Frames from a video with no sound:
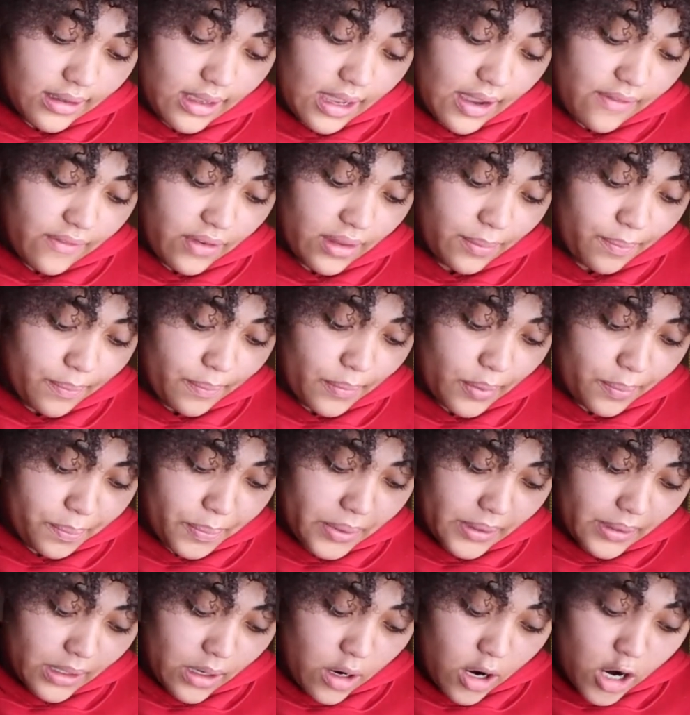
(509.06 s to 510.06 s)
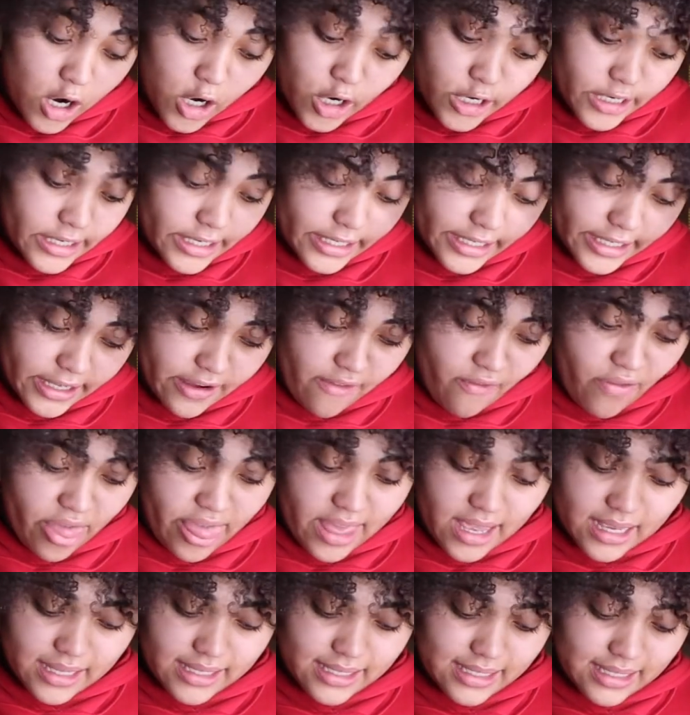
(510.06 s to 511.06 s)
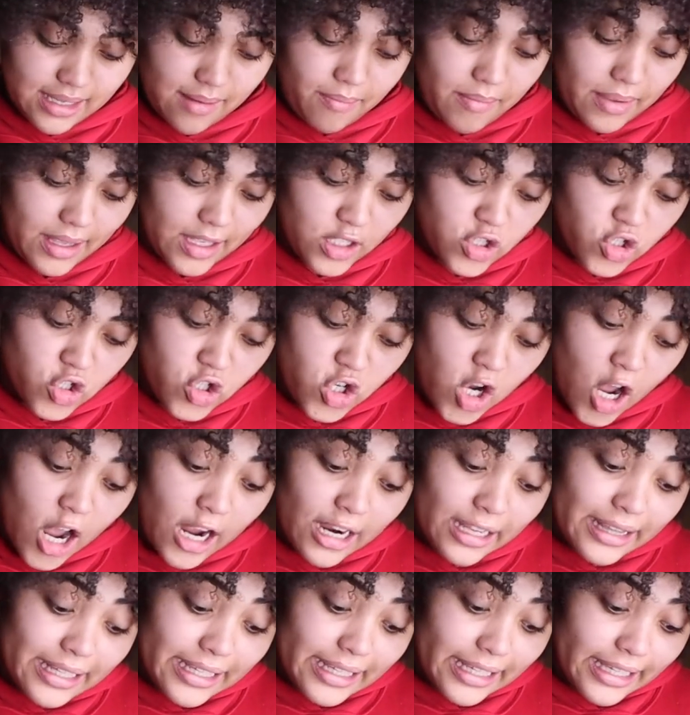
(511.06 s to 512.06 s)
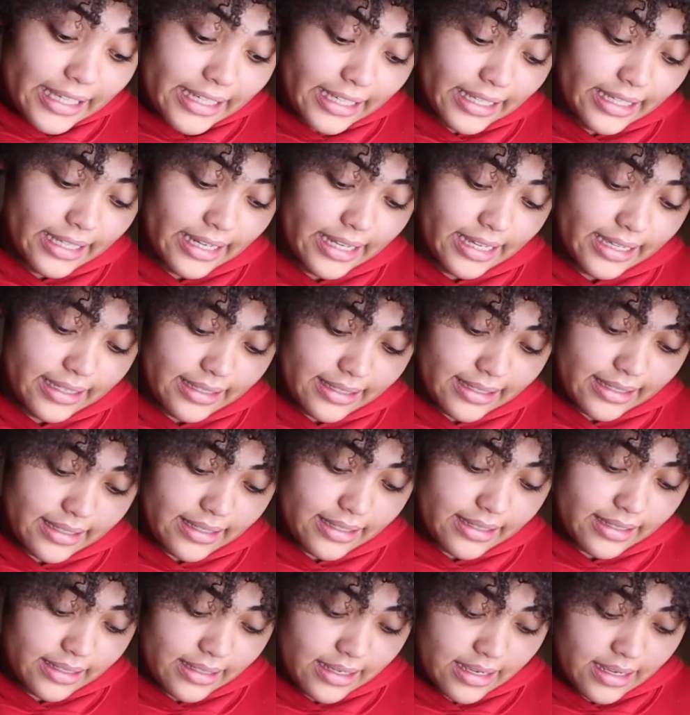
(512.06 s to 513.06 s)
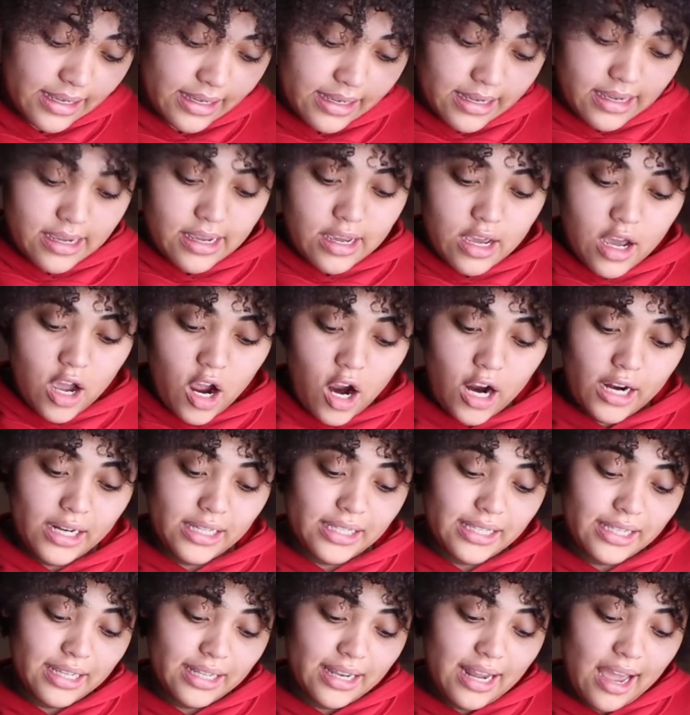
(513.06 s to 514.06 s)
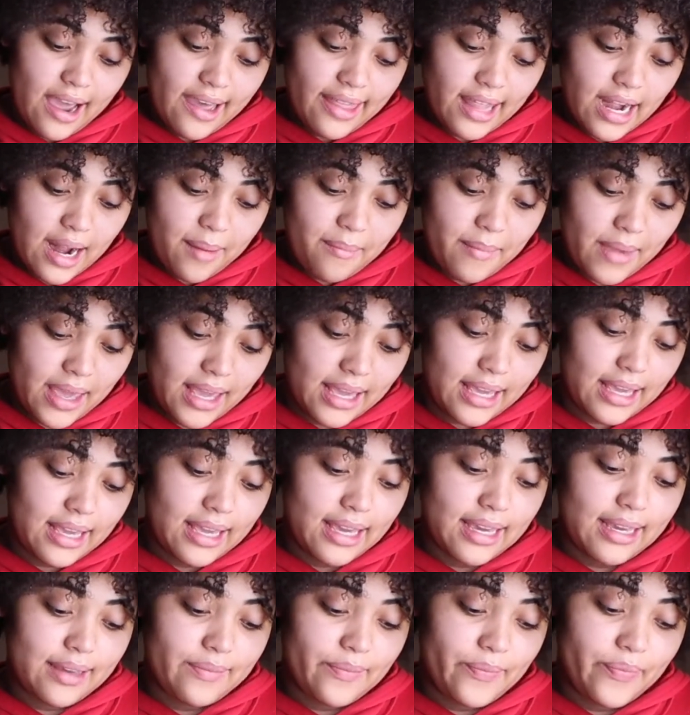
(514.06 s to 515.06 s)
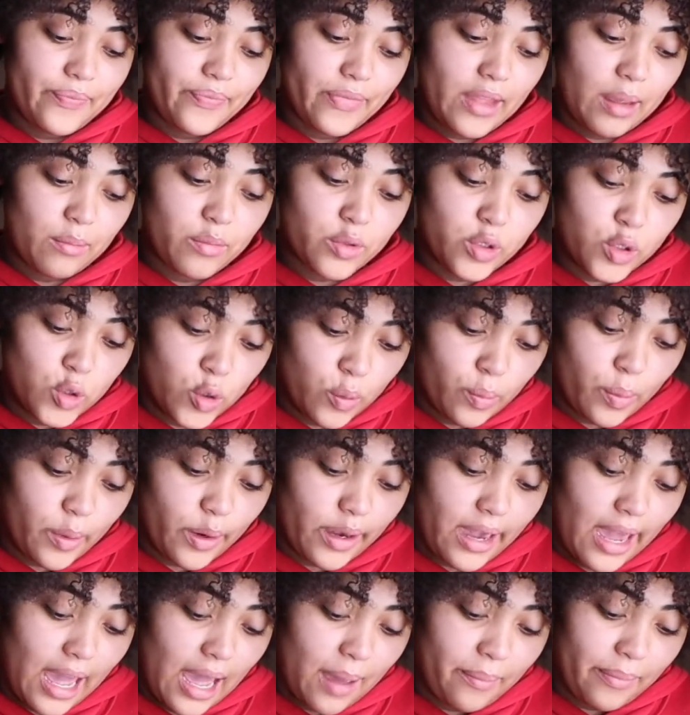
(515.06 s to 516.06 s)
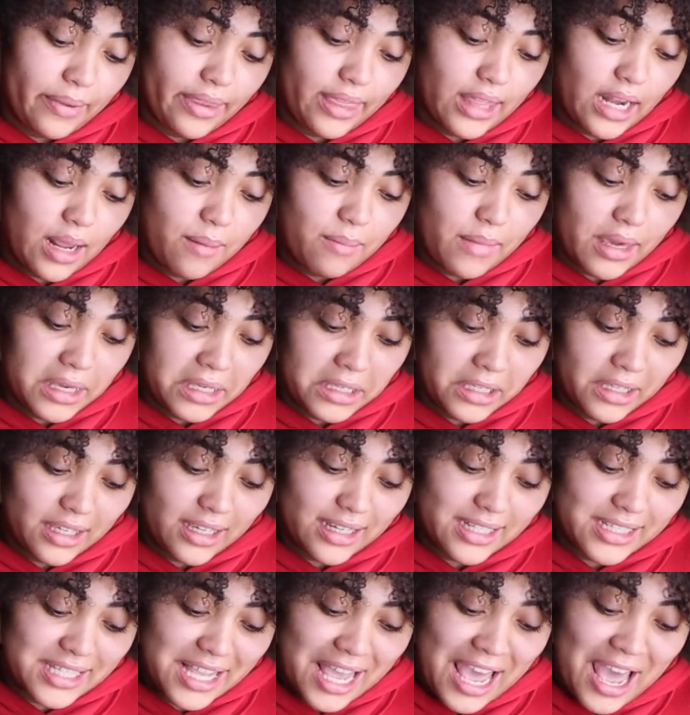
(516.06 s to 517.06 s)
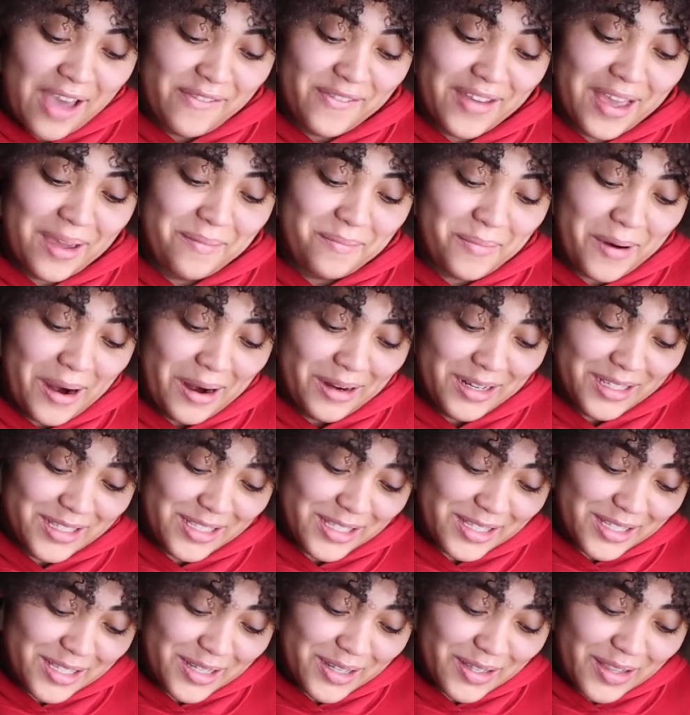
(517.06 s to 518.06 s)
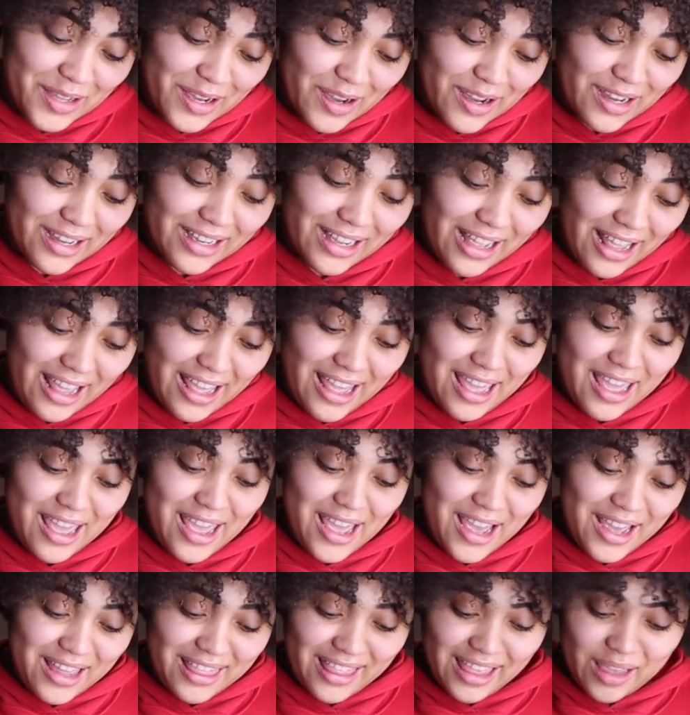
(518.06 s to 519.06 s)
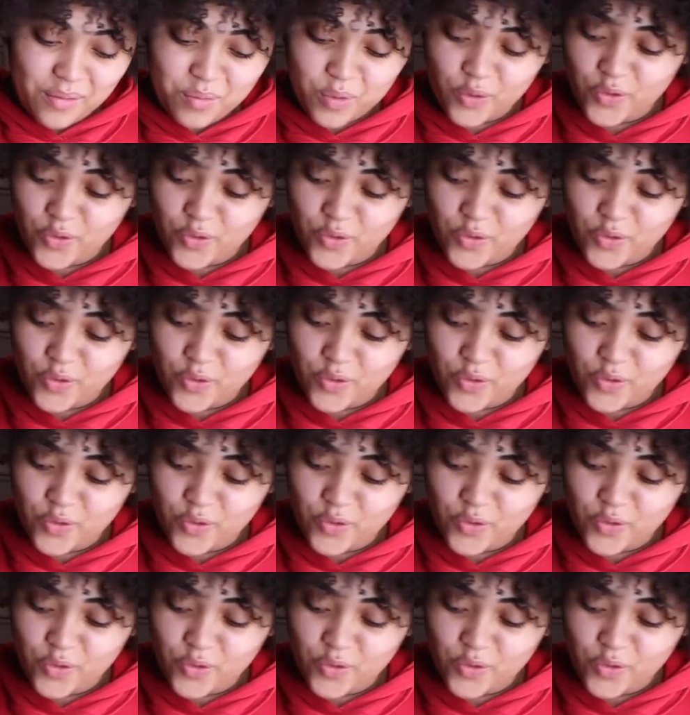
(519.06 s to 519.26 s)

every part of this can be chocolatey goodness. Honestly, now that I'm making it, I'm super happy that I'm making it because I haven't had brownies in so long. Like